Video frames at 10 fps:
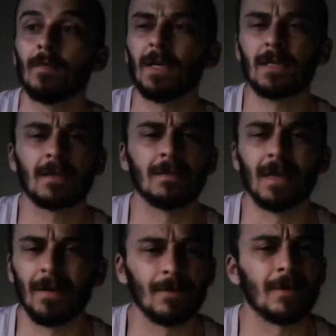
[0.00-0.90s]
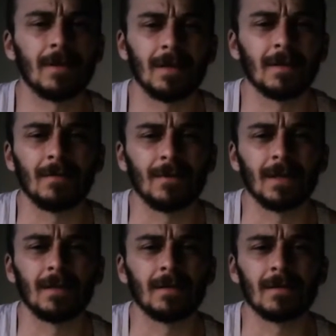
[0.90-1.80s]
basically everything that
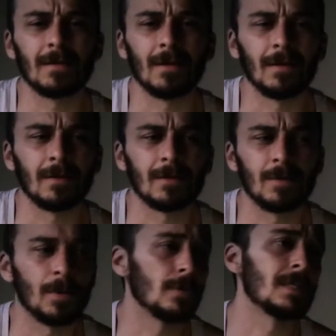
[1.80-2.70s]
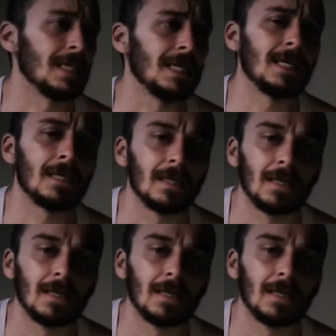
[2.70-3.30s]
vegans are supposed to eat,